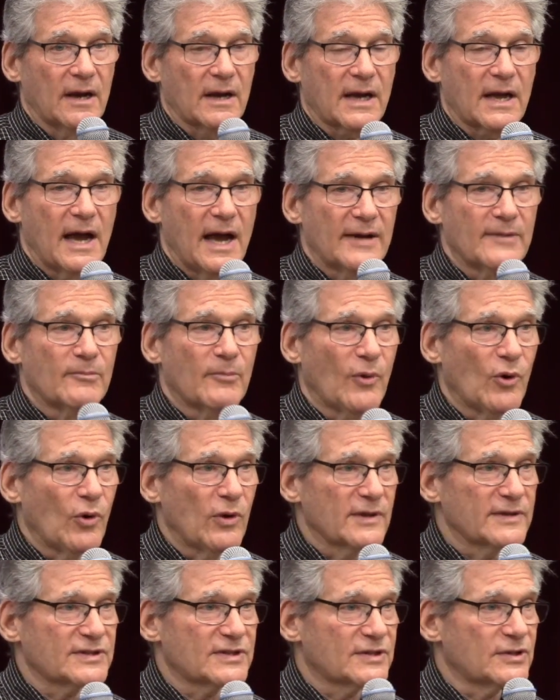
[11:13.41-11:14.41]
cotton
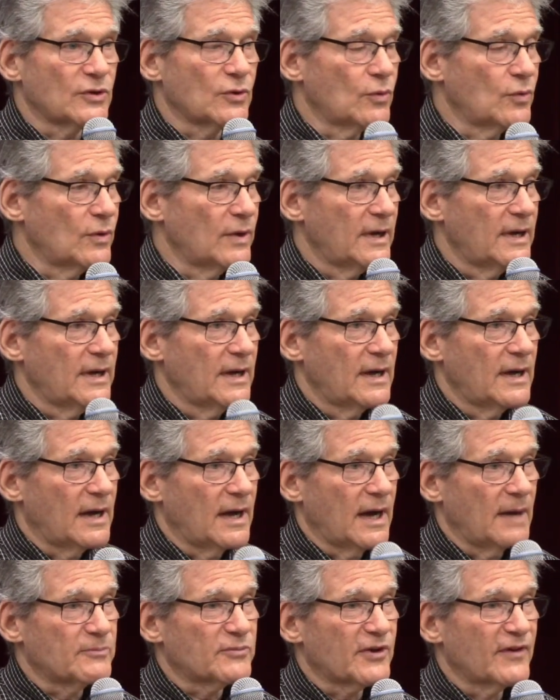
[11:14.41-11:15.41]
balls to
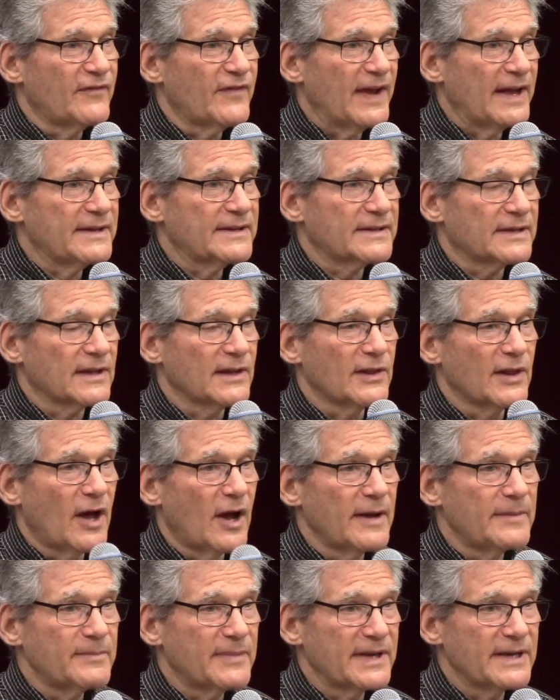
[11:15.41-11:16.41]
prevent
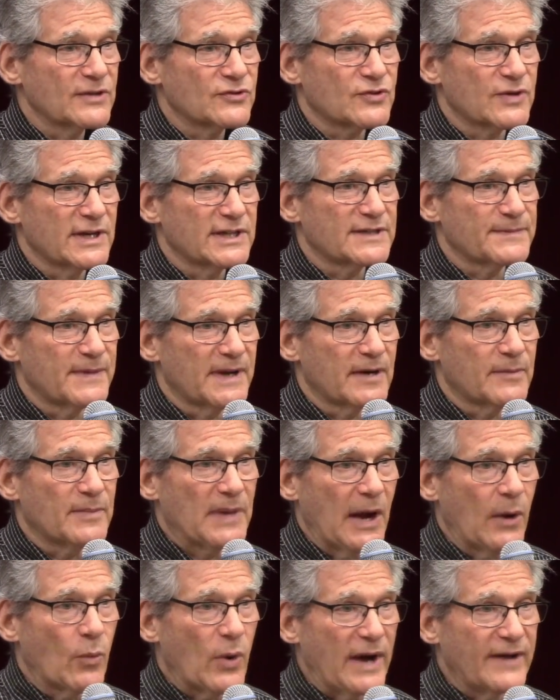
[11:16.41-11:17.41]
Lyme being transmitted
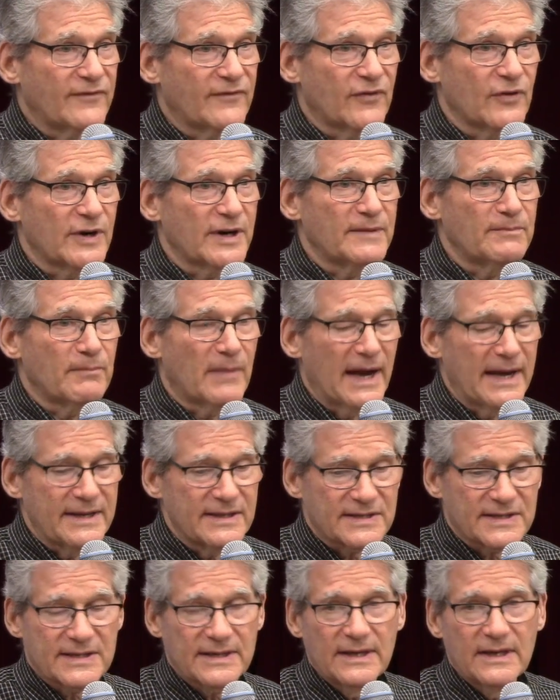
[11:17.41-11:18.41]
by white-footed
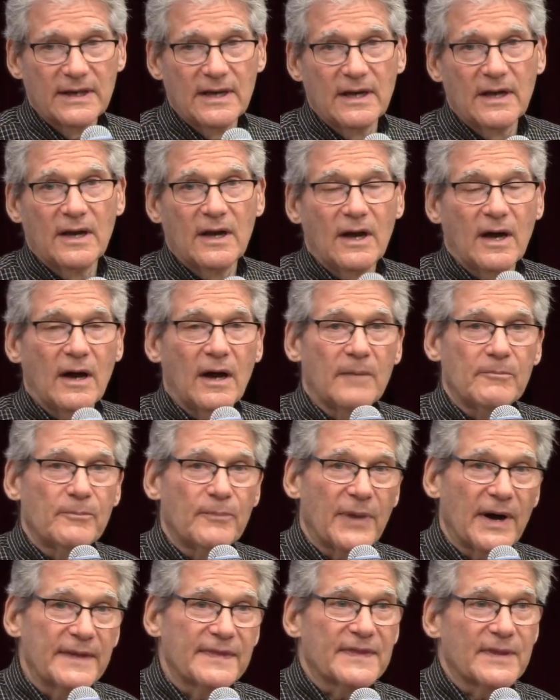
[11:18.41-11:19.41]
mice.
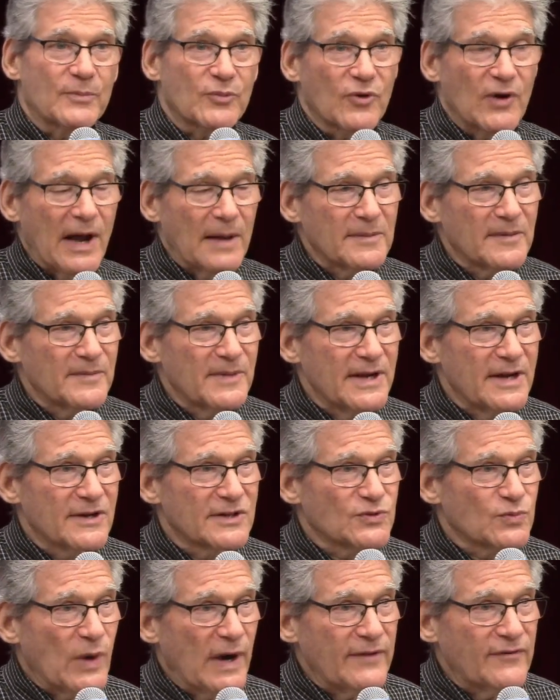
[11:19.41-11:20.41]
But the problem here
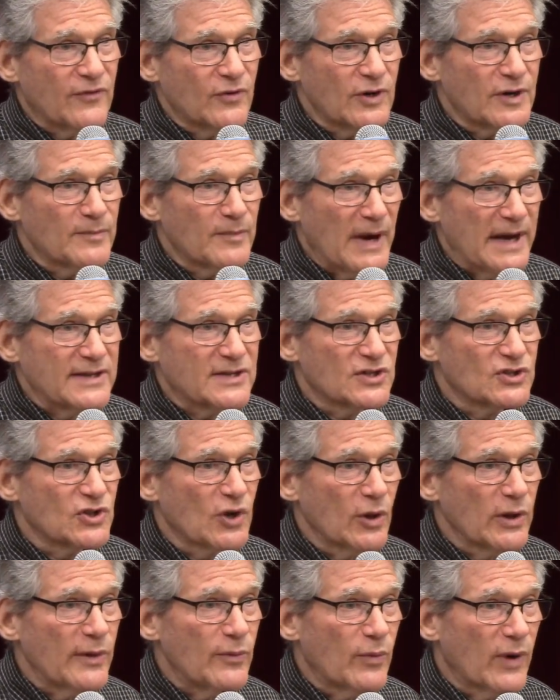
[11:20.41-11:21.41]
is white-footed mice is
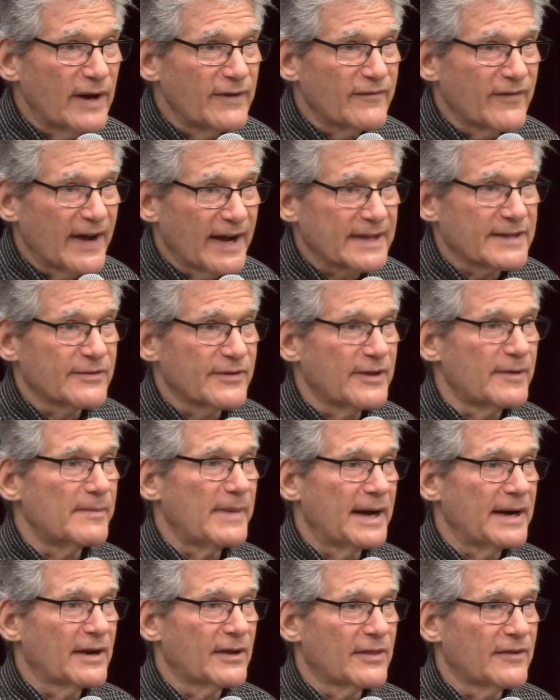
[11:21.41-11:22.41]
only one vector. There are
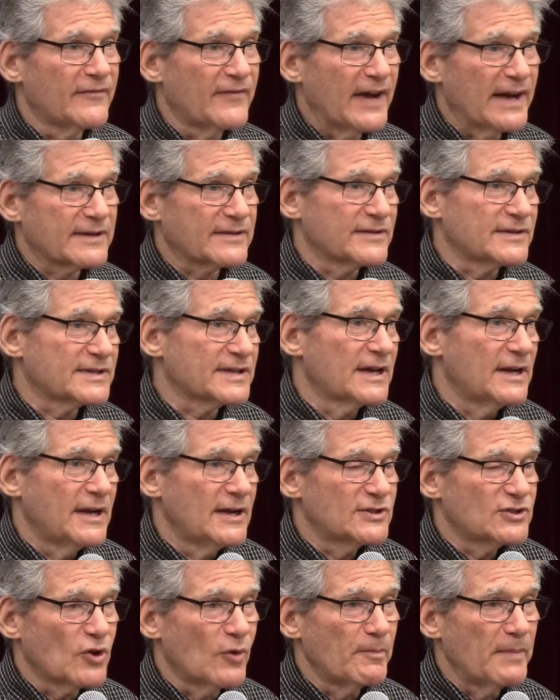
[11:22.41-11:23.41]
many other vectors,
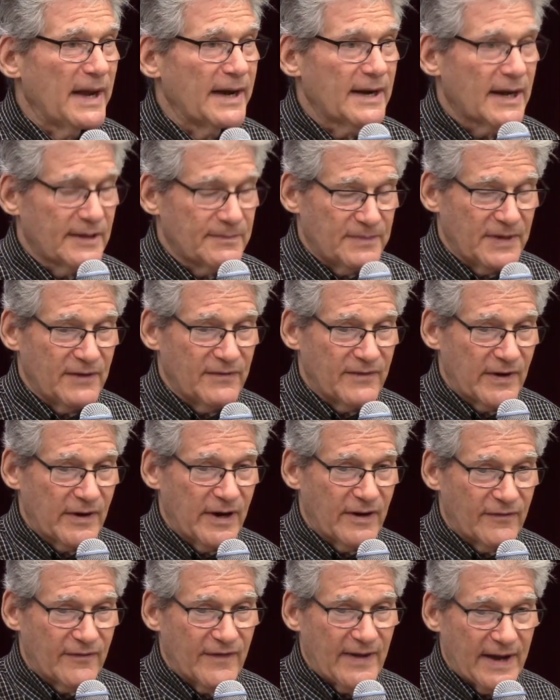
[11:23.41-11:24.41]
so it may not be
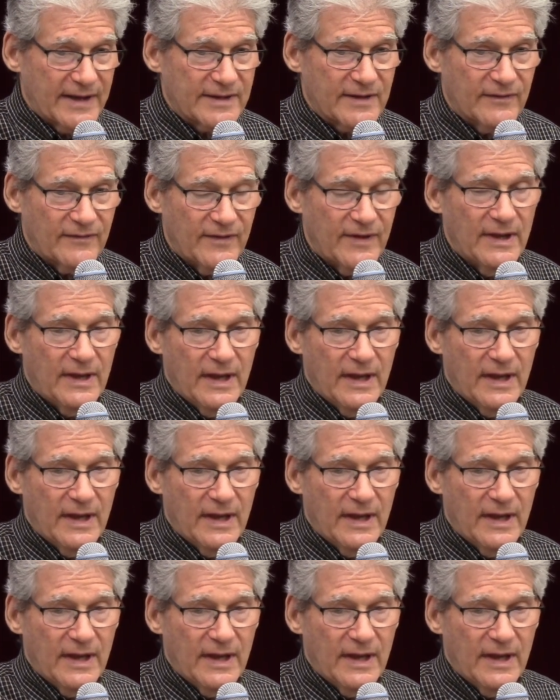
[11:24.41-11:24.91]
very effective.